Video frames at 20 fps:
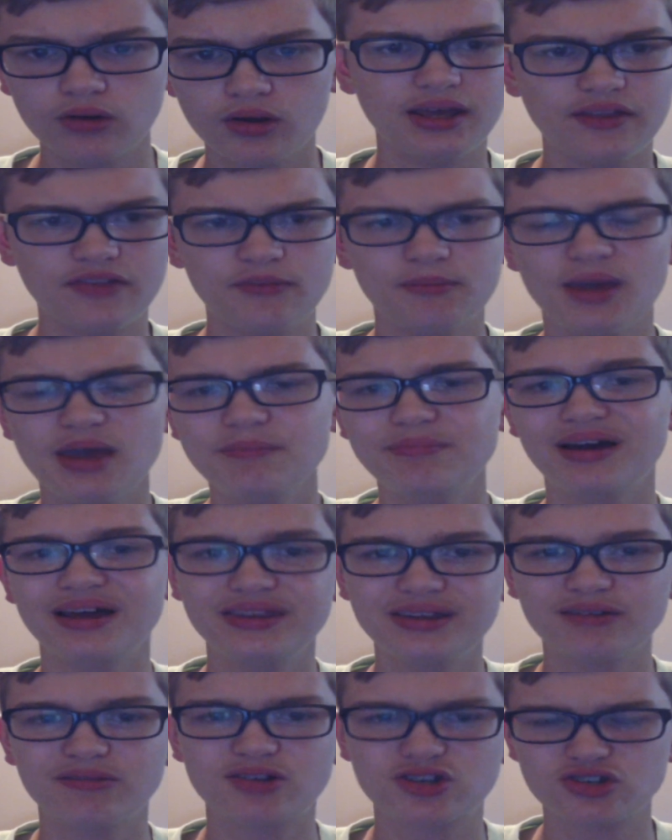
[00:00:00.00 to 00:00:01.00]
It's made by
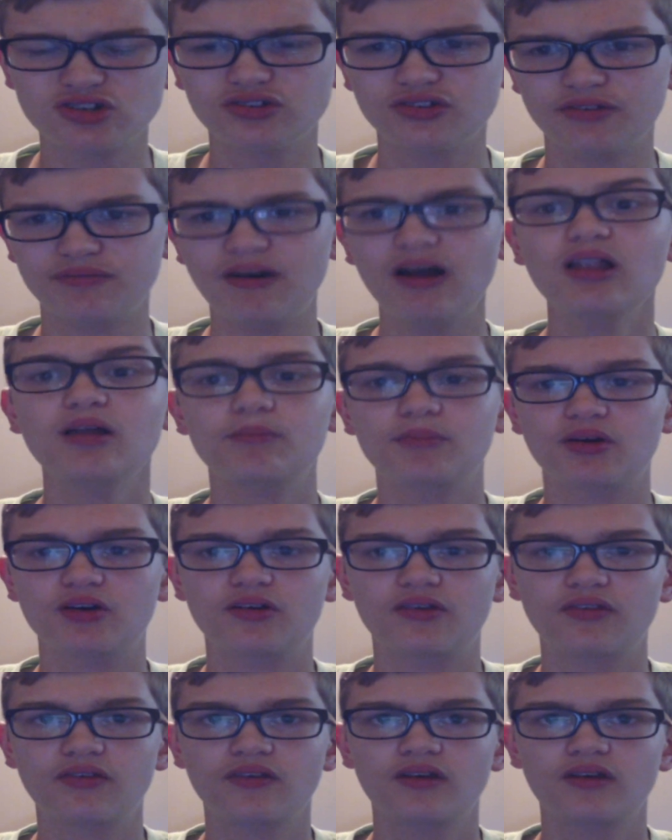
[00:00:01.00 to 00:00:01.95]
the original developers